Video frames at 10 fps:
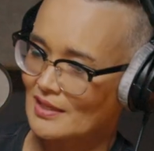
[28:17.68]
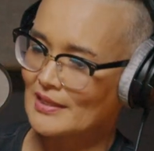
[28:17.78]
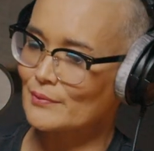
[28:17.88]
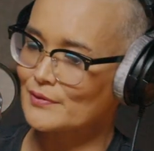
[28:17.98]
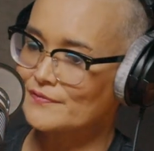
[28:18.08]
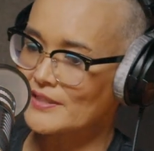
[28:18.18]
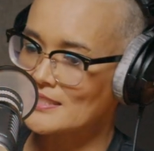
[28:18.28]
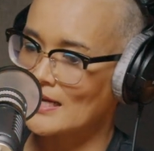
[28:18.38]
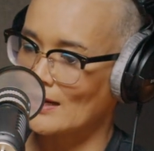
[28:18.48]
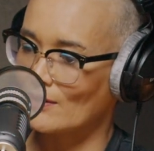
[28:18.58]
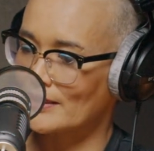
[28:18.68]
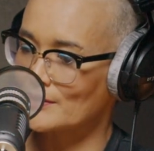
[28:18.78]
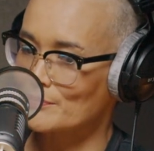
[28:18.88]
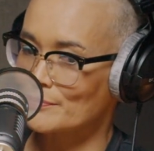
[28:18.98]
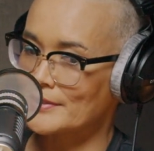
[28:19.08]
and that would affect how I
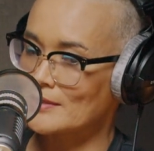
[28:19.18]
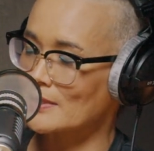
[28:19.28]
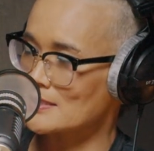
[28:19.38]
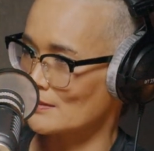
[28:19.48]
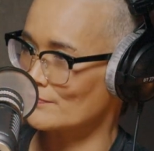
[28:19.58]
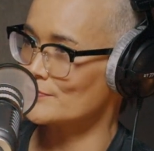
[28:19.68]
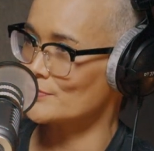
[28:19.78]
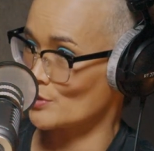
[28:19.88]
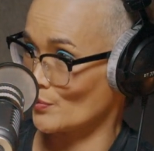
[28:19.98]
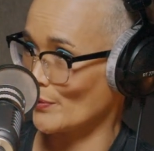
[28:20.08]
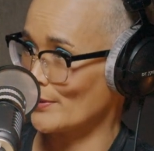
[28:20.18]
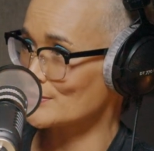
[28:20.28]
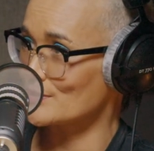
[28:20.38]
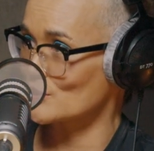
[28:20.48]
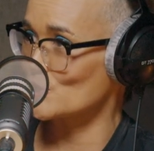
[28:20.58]
could bring myself to
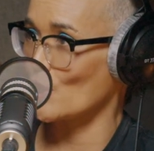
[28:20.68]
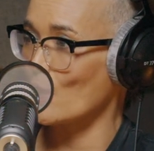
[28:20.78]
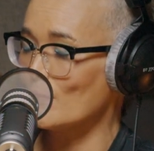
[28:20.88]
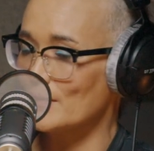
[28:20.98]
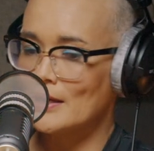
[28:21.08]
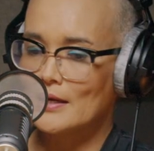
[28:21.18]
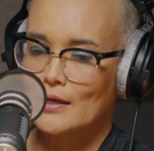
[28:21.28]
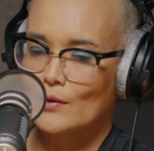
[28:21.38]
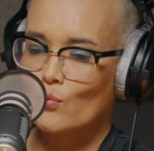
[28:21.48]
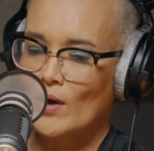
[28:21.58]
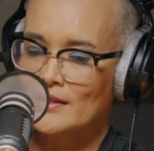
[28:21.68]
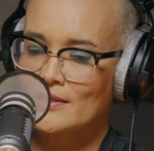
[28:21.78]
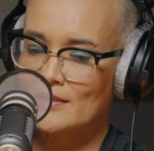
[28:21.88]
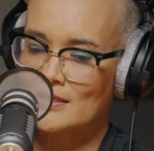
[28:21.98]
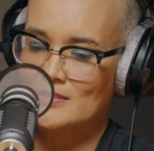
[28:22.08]
work, to the job. One of
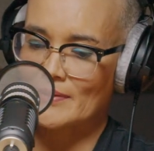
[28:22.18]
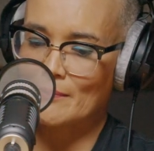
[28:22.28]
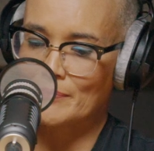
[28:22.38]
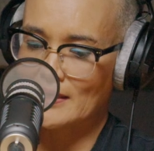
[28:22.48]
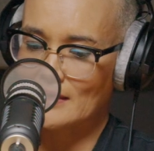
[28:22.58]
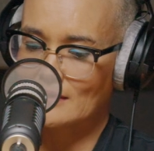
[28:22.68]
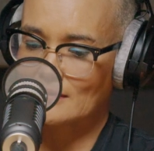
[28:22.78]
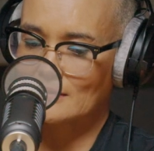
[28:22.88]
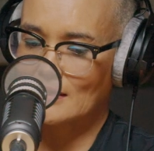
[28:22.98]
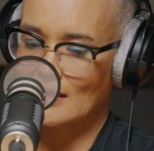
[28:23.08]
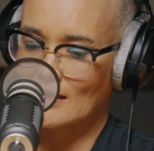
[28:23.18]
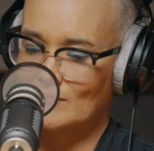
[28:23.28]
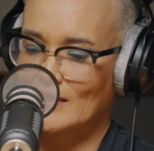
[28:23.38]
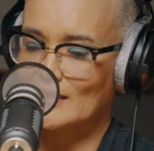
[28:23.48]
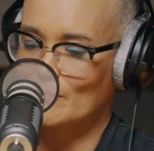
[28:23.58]
the things about being
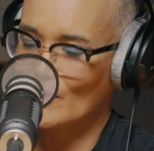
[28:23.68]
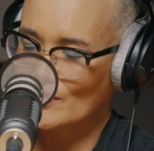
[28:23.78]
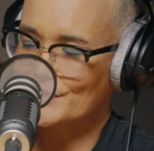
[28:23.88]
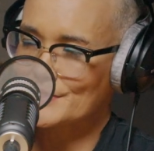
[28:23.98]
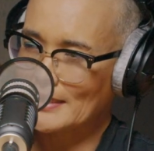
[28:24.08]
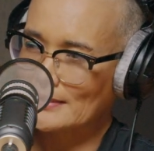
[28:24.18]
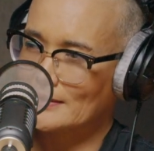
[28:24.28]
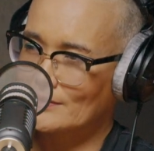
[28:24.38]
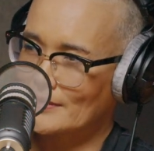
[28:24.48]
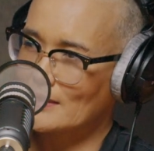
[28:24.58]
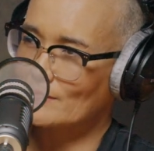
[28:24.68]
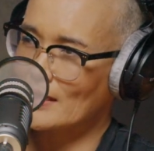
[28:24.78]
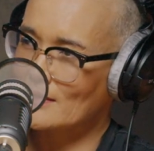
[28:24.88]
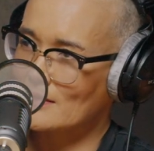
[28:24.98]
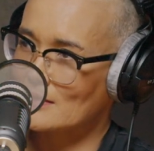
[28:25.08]
like a personality on air
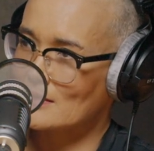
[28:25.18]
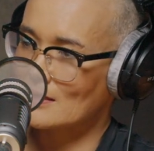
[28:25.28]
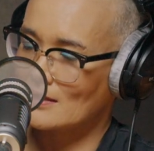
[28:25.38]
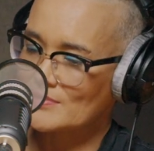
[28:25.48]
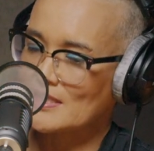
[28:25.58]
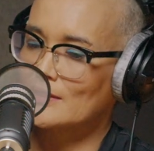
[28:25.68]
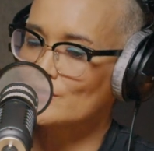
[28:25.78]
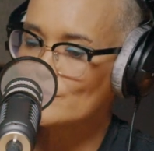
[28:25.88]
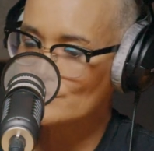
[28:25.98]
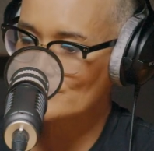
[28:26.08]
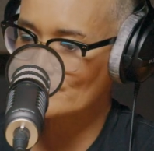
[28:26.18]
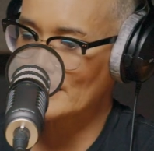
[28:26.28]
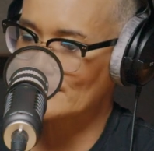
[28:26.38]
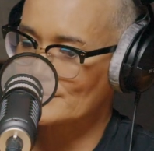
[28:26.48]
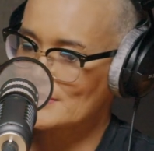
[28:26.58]
rather than, say, a
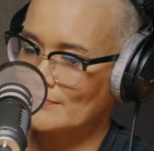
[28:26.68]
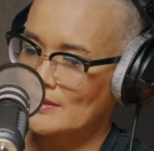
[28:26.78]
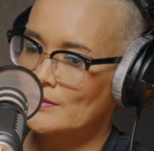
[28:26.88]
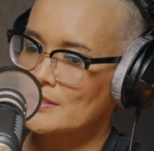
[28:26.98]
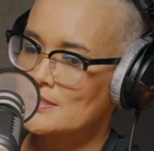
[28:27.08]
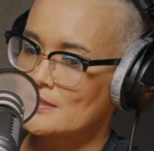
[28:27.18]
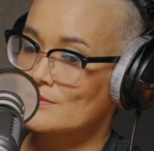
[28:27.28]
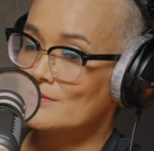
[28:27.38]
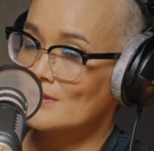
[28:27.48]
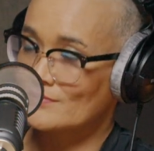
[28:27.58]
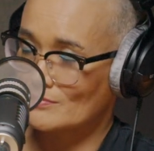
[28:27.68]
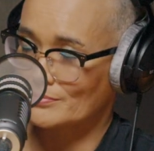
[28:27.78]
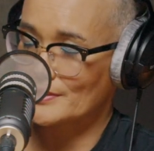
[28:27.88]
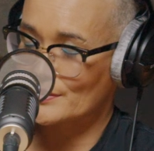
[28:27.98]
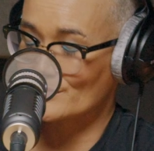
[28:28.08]
newsreader or something is that you do have to
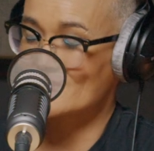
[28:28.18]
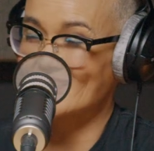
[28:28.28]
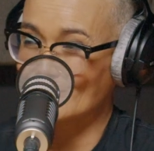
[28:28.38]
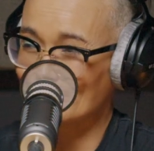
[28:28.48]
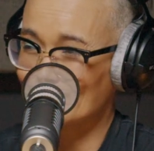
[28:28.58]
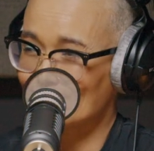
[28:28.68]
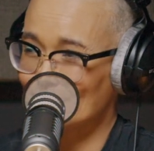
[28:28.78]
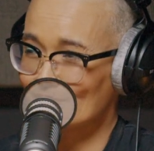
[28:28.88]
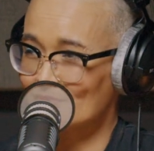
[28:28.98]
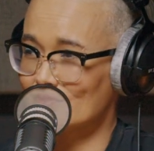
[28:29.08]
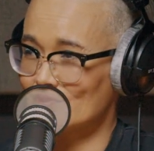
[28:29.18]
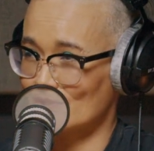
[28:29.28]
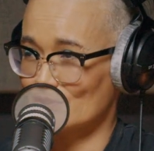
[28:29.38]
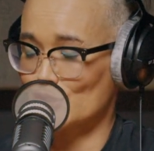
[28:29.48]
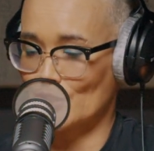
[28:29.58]
bring yourself
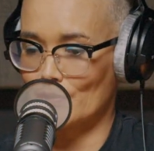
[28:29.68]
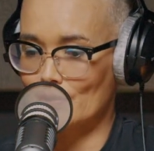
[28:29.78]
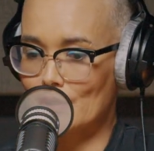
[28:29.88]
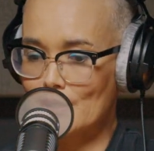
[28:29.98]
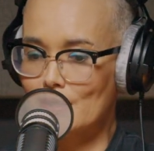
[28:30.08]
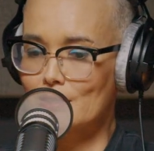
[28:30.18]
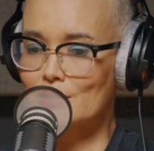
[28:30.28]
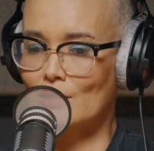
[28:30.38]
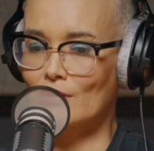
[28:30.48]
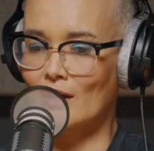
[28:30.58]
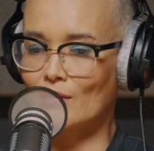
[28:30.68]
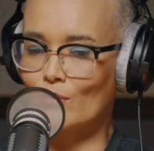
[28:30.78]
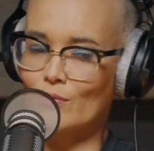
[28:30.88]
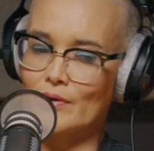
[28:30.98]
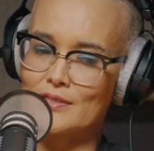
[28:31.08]
to the show. So I
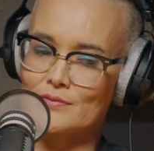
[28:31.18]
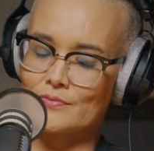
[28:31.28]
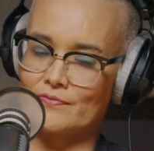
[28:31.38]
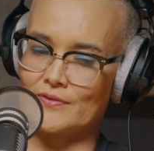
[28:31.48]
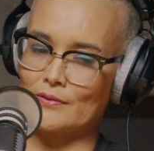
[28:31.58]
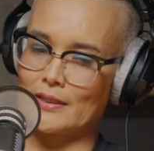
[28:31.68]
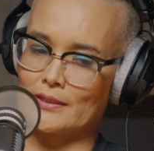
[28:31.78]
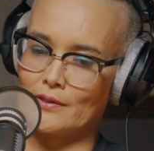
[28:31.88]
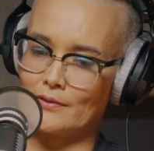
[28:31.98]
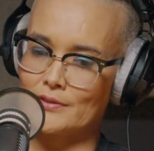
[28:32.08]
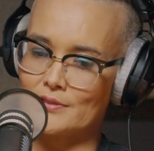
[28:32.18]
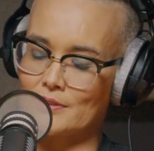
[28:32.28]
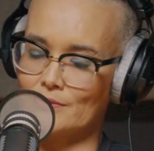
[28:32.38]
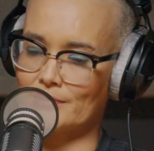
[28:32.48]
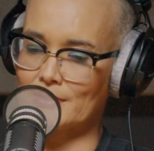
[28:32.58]
always felt like I owed it to
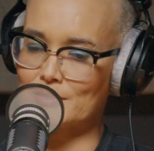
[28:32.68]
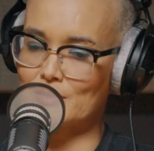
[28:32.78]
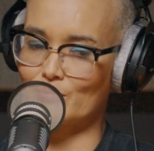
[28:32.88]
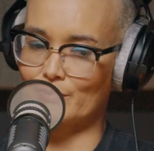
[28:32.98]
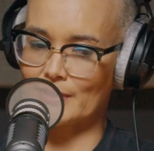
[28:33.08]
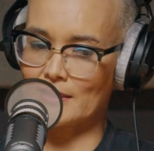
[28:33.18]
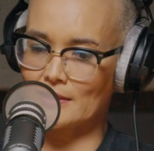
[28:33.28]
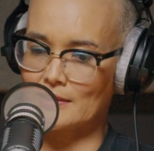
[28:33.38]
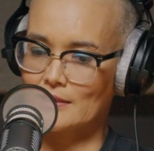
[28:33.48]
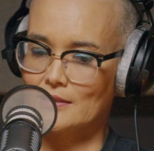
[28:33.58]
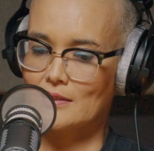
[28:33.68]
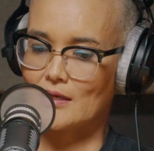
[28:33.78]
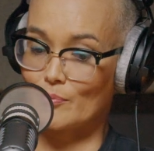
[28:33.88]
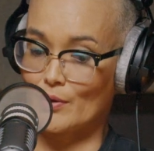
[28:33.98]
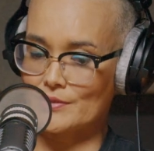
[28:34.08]
the audience to bring
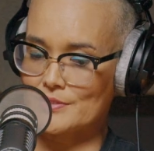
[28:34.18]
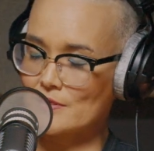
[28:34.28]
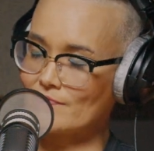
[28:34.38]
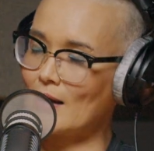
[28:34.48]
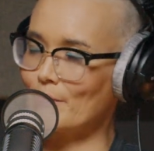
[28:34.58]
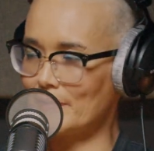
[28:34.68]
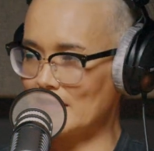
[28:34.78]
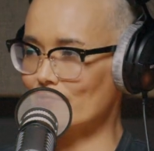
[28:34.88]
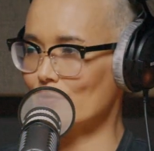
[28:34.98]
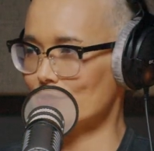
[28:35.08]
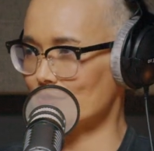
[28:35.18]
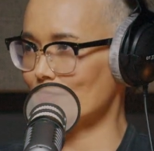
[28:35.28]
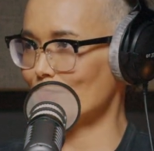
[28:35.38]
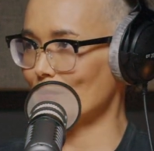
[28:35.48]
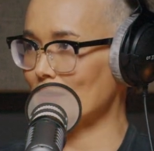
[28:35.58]
a positive, upbeat version of